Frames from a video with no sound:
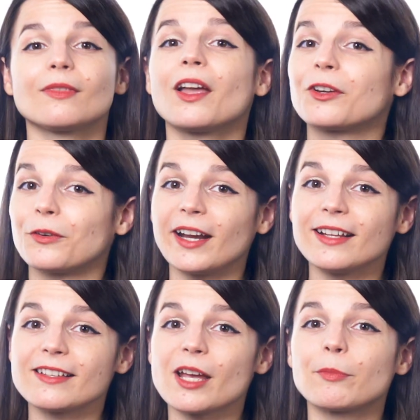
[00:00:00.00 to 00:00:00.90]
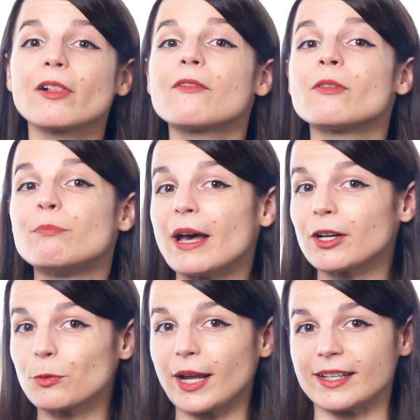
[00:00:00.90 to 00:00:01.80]
A great example of a
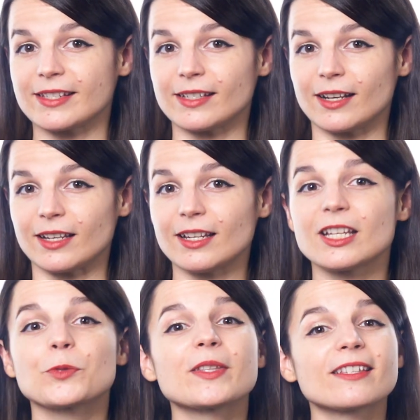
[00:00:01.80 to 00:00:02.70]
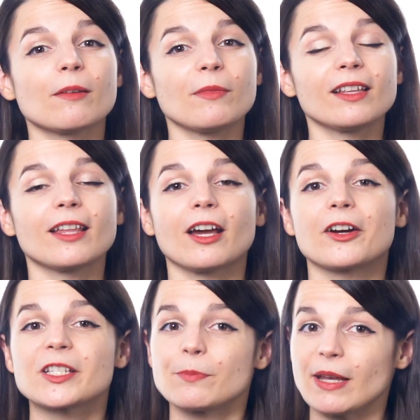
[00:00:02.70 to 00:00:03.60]
better way to study is with something like
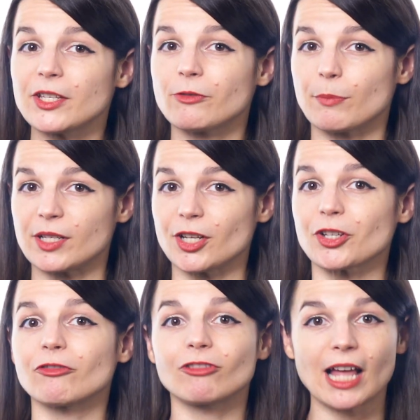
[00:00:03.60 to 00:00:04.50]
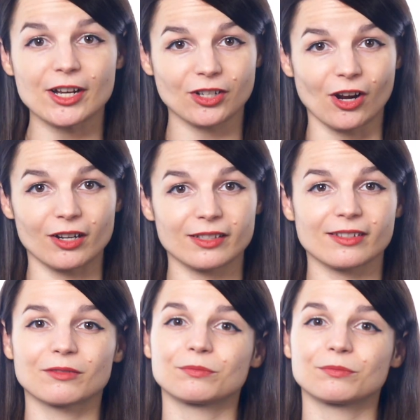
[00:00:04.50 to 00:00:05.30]
our spaced repetition flashcards.